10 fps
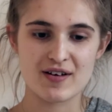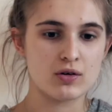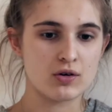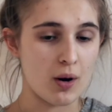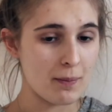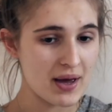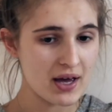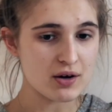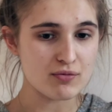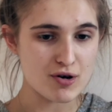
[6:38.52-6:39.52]
Gottmik,
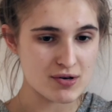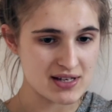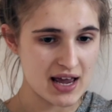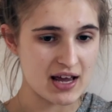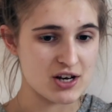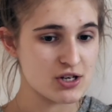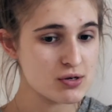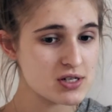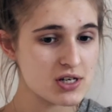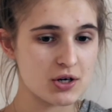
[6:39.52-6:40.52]
Rosé and
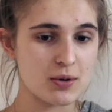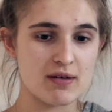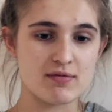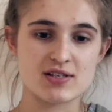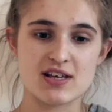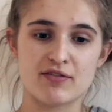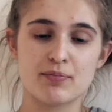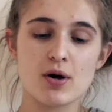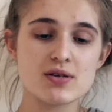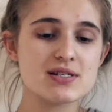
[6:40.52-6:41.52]
Utica Queen received
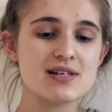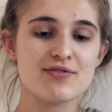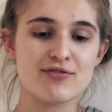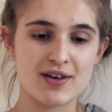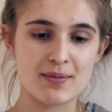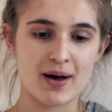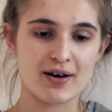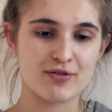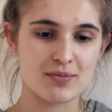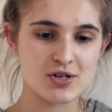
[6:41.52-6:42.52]
positive feedback
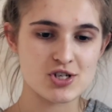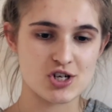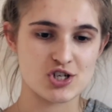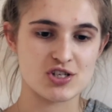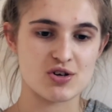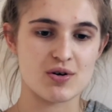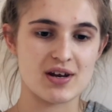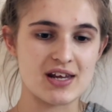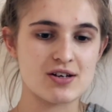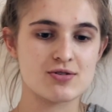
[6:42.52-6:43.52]
from the judges on
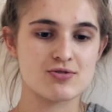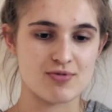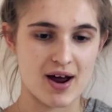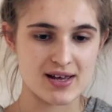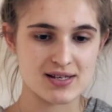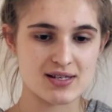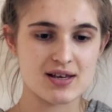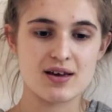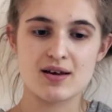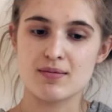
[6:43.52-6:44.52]
each dress.
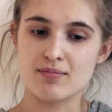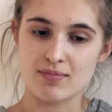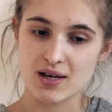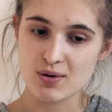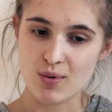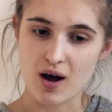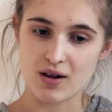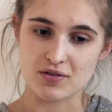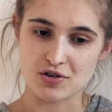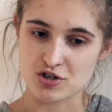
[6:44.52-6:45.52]
Meanwhile,
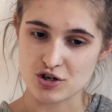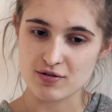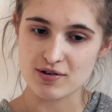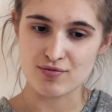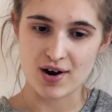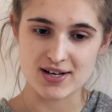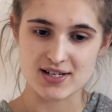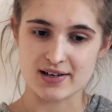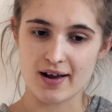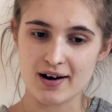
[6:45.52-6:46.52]
the jury
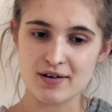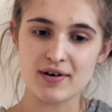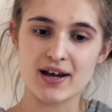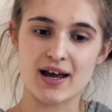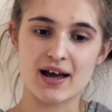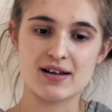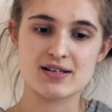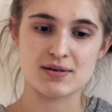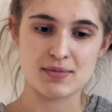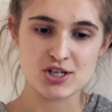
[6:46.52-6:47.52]
rated Lala Ree,
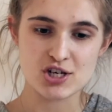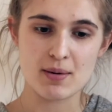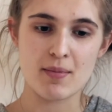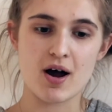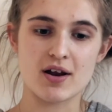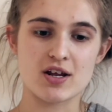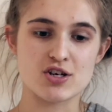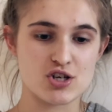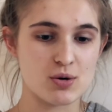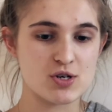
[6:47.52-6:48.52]
Tamisha Iman and
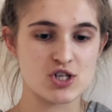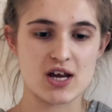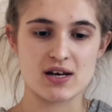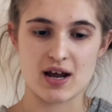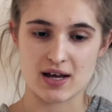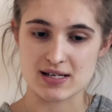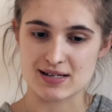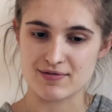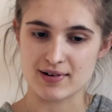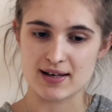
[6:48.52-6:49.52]
Joey J
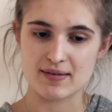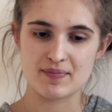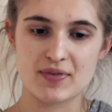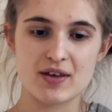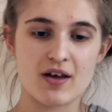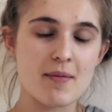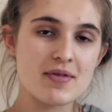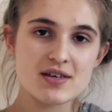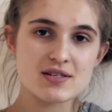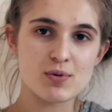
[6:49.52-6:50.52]
negatively. I mean,
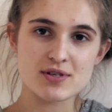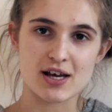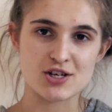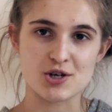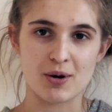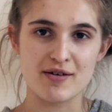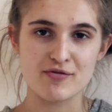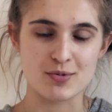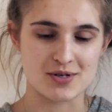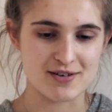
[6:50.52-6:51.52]
this one's actually quite
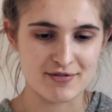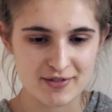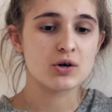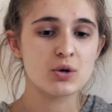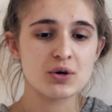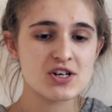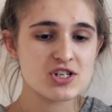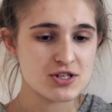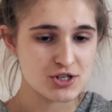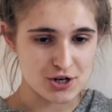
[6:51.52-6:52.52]
informative. According to
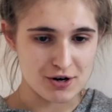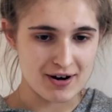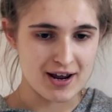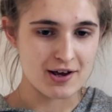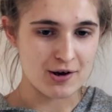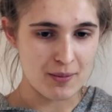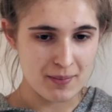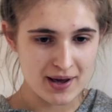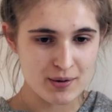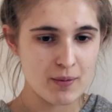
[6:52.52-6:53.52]
the jury,
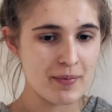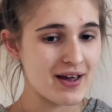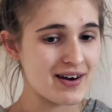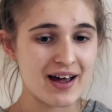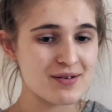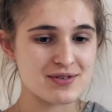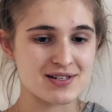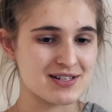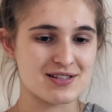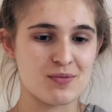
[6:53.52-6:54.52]
Gottmik will be announced
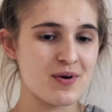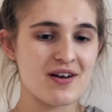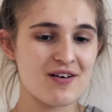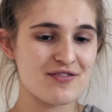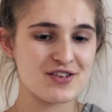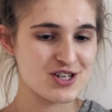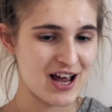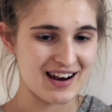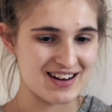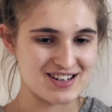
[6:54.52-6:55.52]
as the winner of the
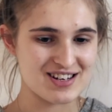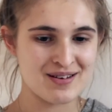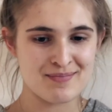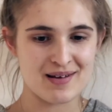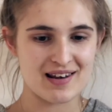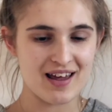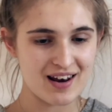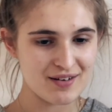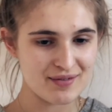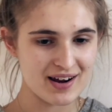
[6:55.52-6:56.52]
challenge, but
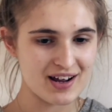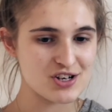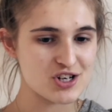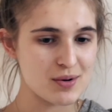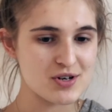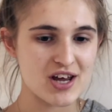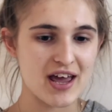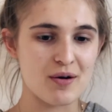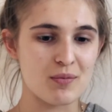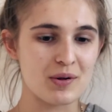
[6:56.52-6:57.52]
Lala Ree and Joey
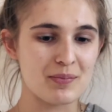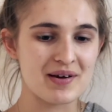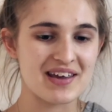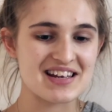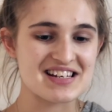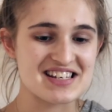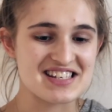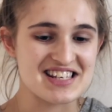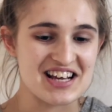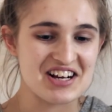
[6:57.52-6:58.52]
J will begin to
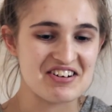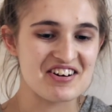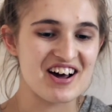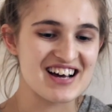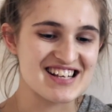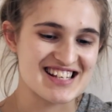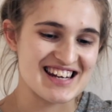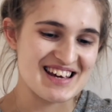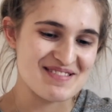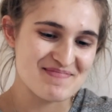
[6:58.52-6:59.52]
synchronize
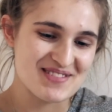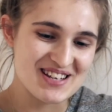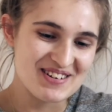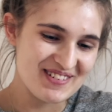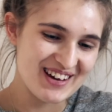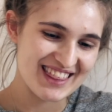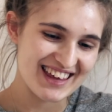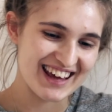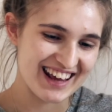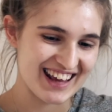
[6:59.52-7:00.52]
lips with
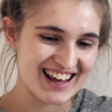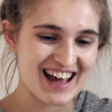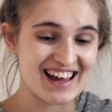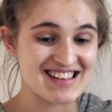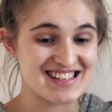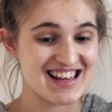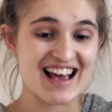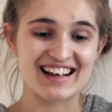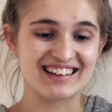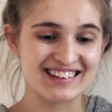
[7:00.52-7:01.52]
Iggy
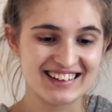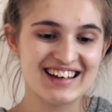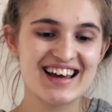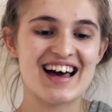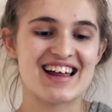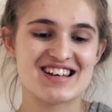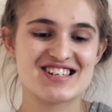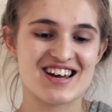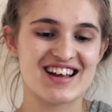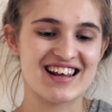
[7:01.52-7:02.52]
Azale and
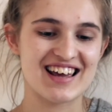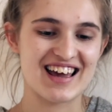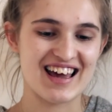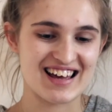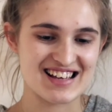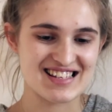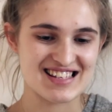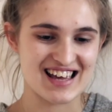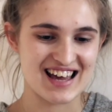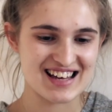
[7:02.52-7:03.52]
Charlie
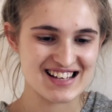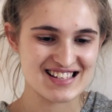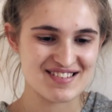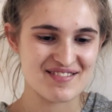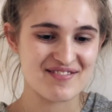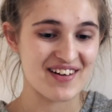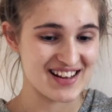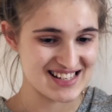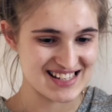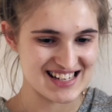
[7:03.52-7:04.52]
XCX
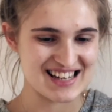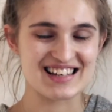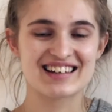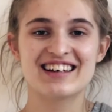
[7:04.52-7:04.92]
Fancy.